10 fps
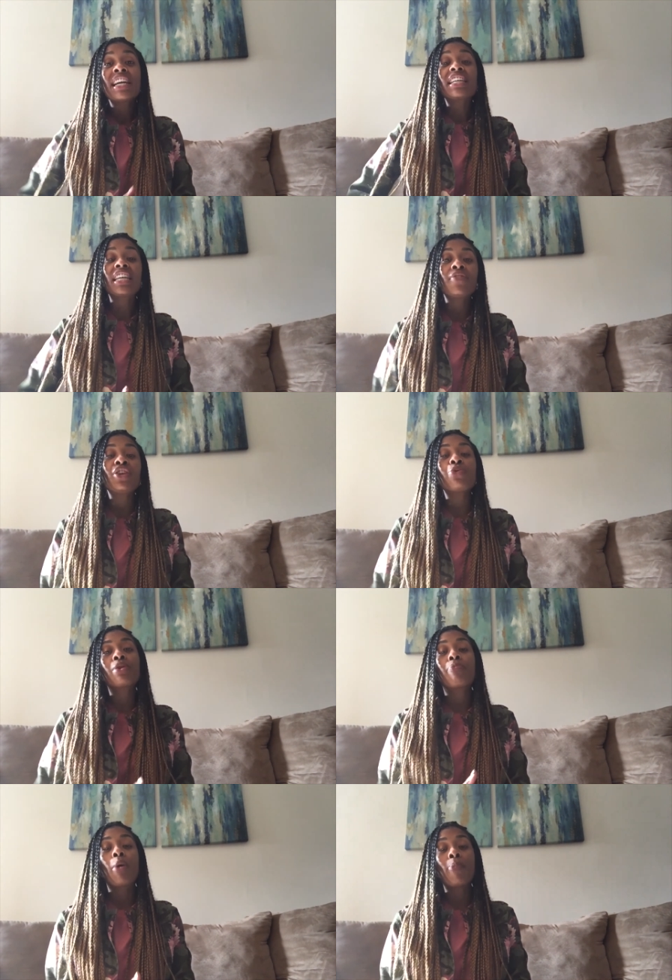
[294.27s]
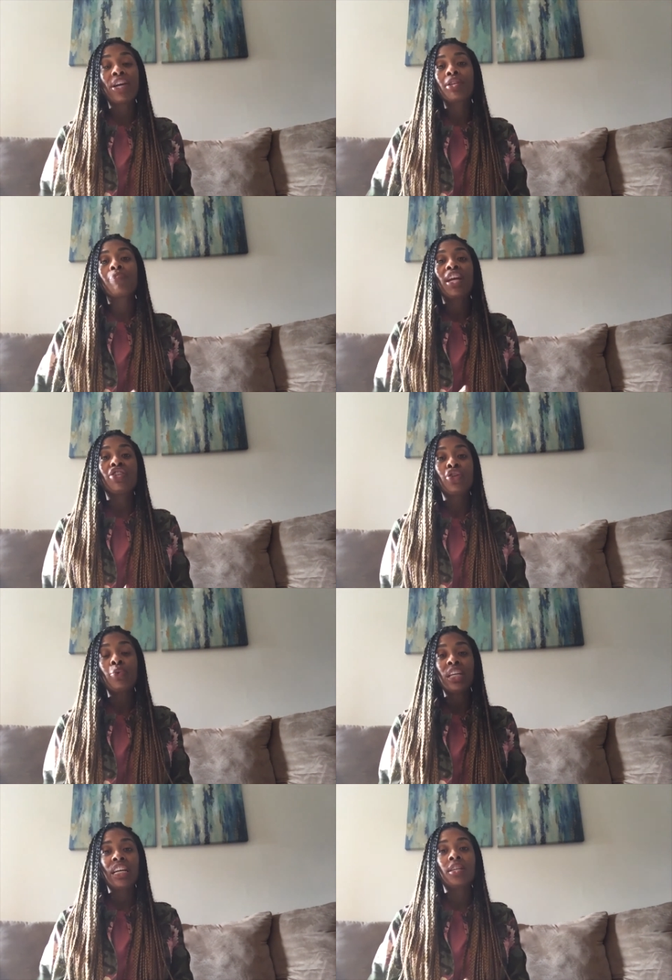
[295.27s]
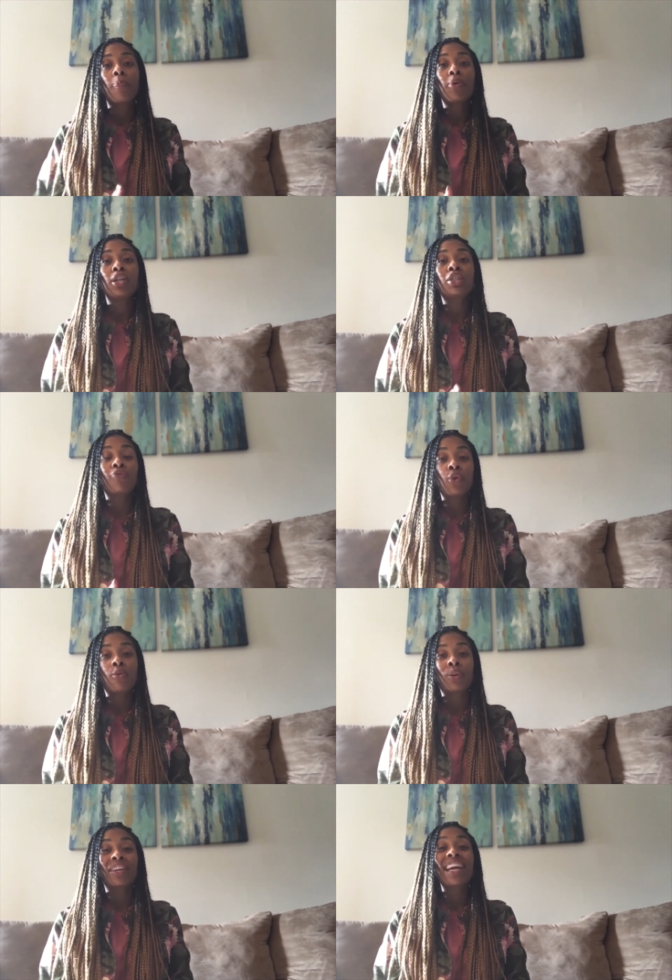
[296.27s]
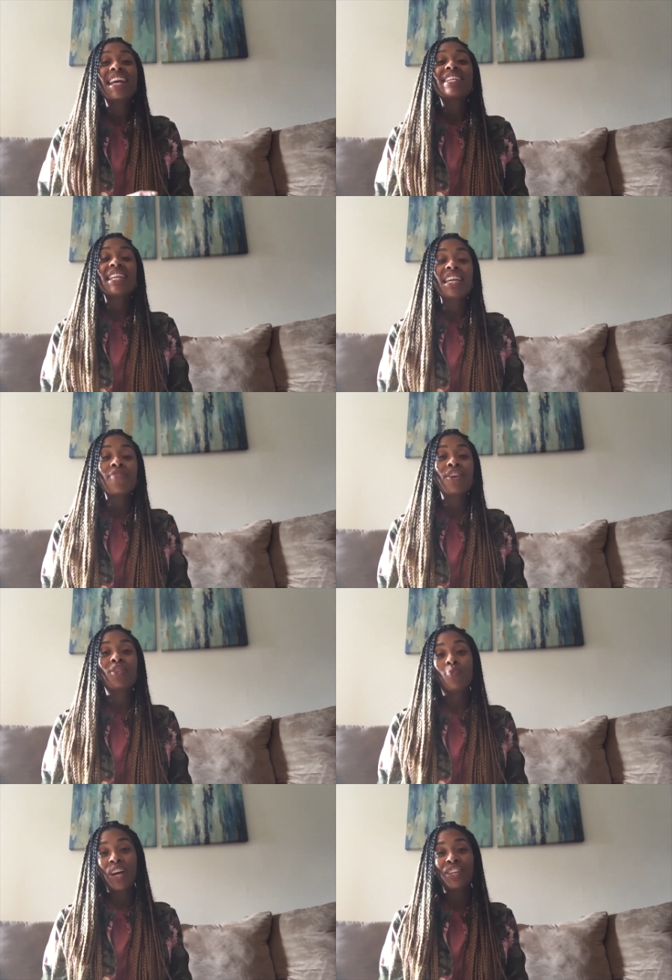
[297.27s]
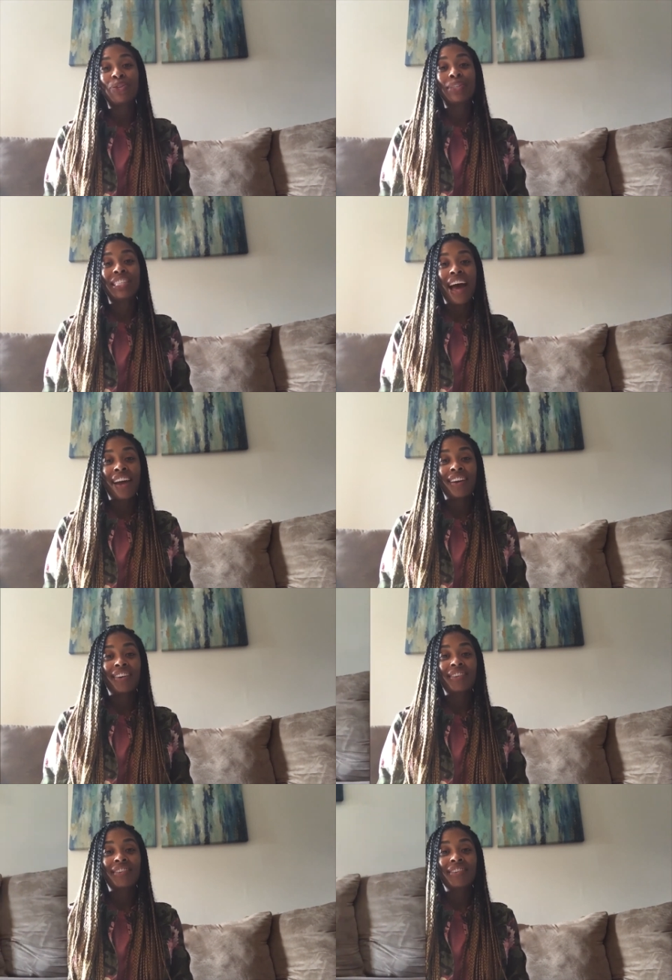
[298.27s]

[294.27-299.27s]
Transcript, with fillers: giving you the momentum that you need to push forward even when you're tired.